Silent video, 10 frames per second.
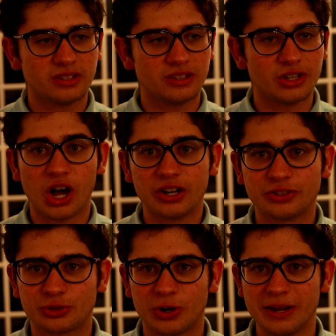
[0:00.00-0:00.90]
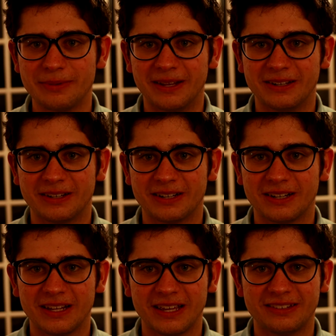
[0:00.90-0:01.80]
you can't describe it.
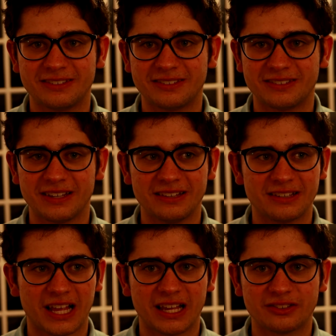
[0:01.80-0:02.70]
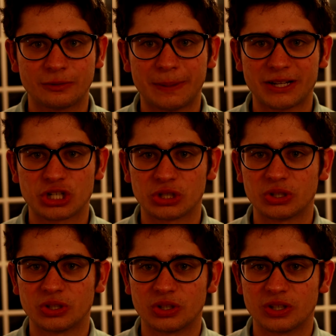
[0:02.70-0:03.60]
It's like a
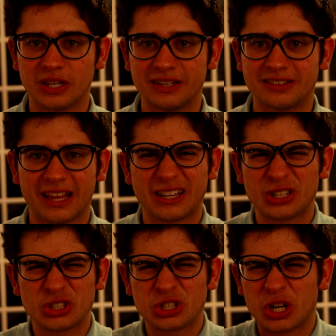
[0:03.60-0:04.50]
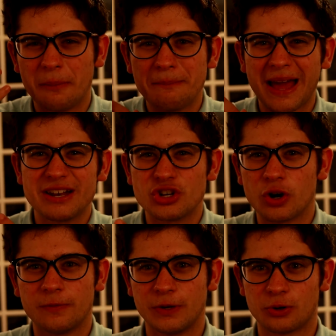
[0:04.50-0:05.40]
special. It's like command
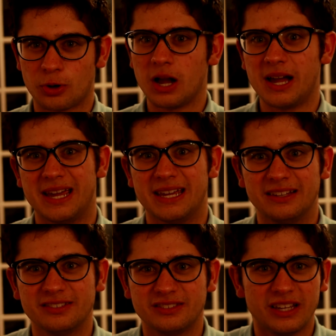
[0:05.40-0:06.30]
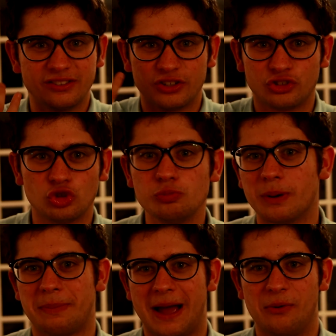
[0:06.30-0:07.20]
over your eye. It's a
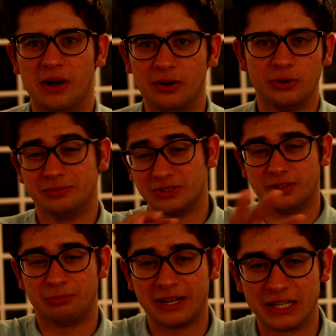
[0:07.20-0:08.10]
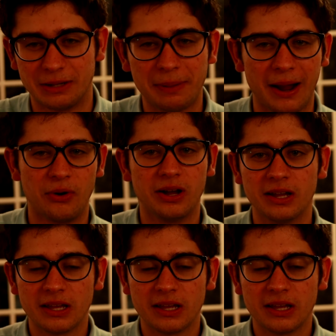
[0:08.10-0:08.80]
superpower, or just a regular power.